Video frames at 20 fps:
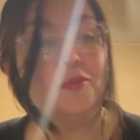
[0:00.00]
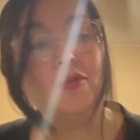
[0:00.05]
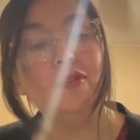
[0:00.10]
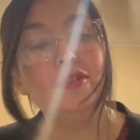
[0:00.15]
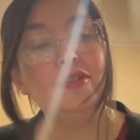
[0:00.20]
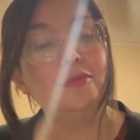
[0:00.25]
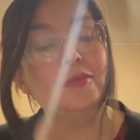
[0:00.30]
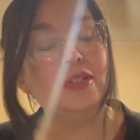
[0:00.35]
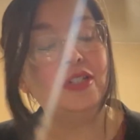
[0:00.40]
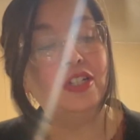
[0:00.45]
going
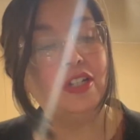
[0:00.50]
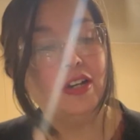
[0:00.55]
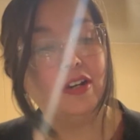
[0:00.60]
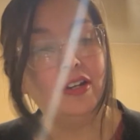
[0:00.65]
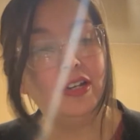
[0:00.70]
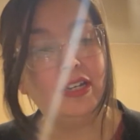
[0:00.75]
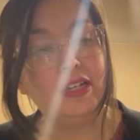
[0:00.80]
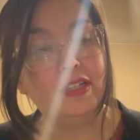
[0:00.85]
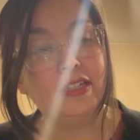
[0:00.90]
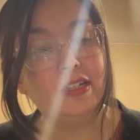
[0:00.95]
to be
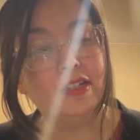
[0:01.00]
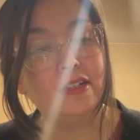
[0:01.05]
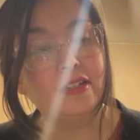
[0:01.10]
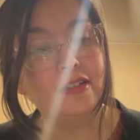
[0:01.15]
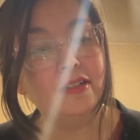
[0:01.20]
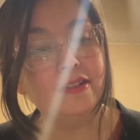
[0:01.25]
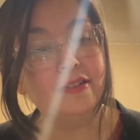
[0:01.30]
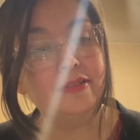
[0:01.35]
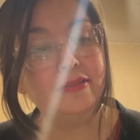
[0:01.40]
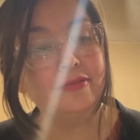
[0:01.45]
sharing
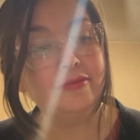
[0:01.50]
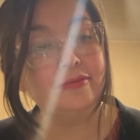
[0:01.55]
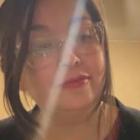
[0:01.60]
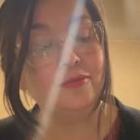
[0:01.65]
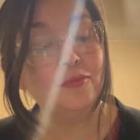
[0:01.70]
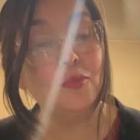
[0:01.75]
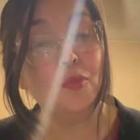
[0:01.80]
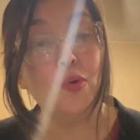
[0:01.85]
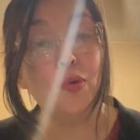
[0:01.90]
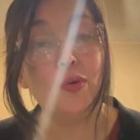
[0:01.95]

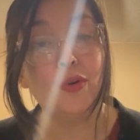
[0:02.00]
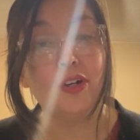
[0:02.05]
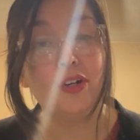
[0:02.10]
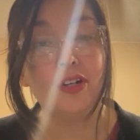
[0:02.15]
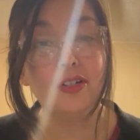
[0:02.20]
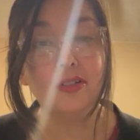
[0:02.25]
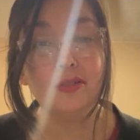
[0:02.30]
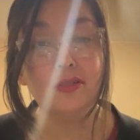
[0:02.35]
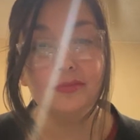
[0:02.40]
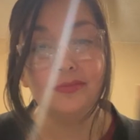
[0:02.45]

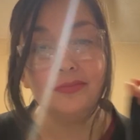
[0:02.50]
more.